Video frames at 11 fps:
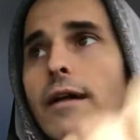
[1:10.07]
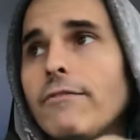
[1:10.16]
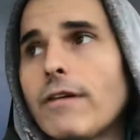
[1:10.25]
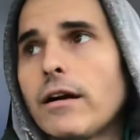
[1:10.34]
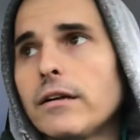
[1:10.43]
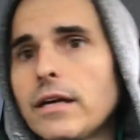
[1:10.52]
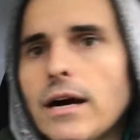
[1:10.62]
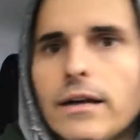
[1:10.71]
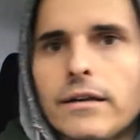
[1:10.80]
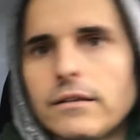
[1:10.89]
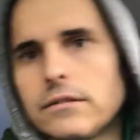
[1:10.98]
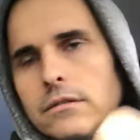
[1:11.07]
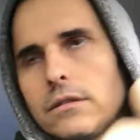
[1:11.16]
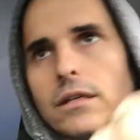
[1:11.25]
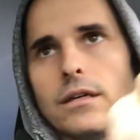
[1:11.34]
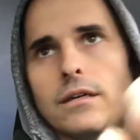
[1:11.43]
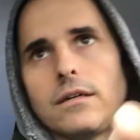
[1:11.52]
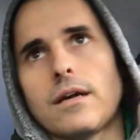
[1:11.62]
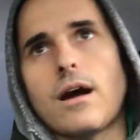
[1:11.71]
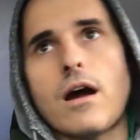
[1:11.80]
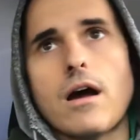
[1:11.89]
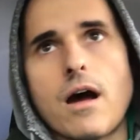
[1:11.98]
I finally got it. And
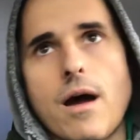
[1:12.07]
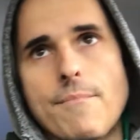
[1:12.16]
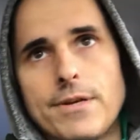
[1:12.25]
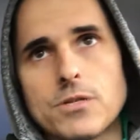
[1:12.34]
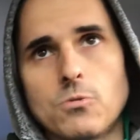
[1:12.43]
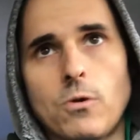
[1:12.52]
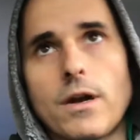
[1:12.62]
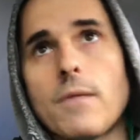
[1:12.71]
I missed one